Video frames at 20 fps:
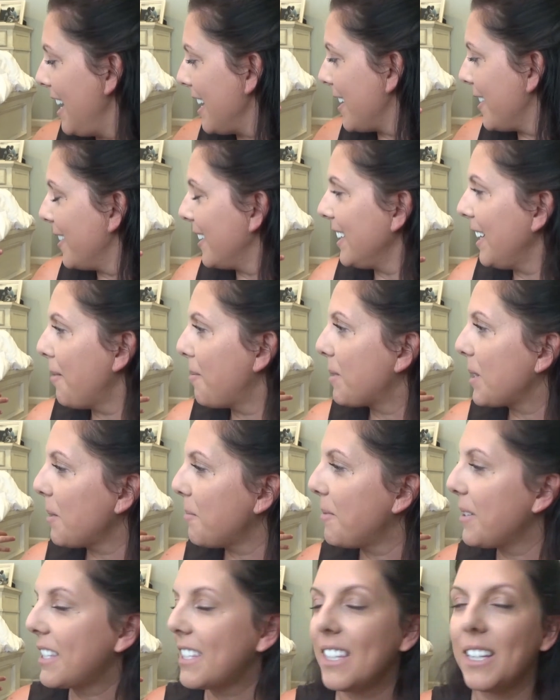Your lips
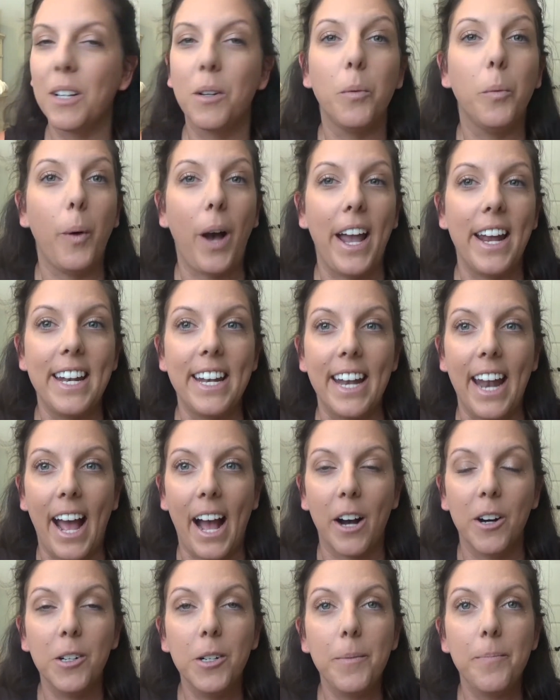almost look whited
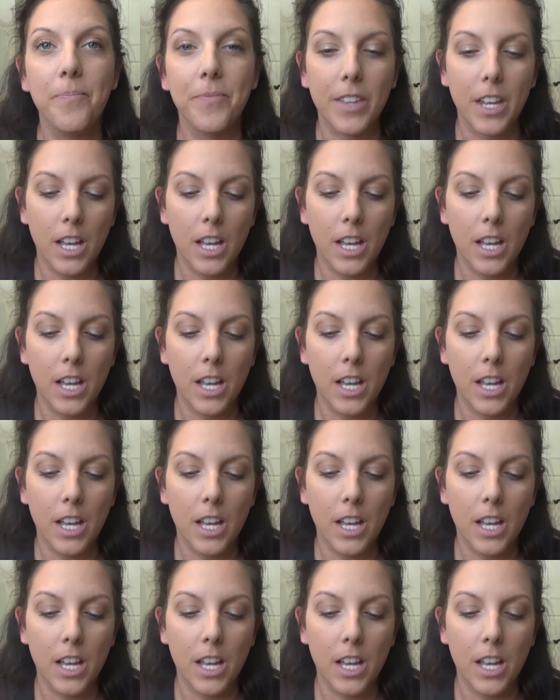out.